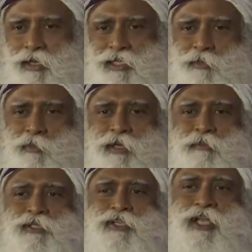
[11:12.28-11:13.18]
let's
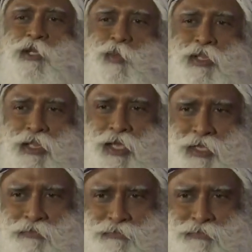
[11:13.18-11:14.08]
become straight with
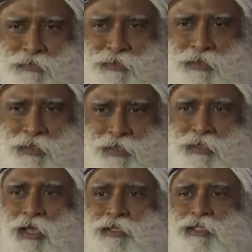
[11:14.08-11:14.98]
life.
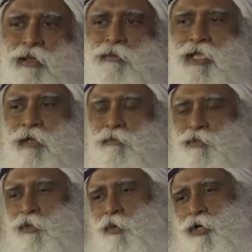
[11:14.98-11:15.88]
That
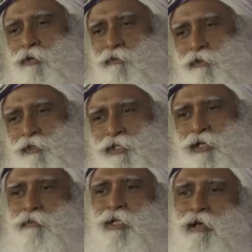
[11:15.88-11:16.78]
sometimes you're wonderful,
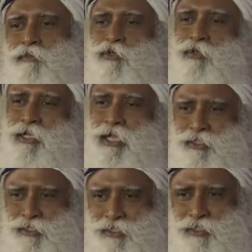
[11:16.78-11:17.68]
sometimes you're
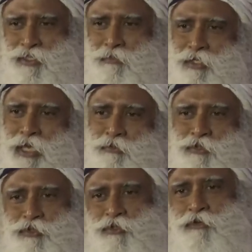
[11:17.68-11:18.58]
nasty,
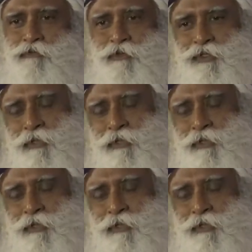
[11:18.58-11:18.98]
sometimes you're joyful,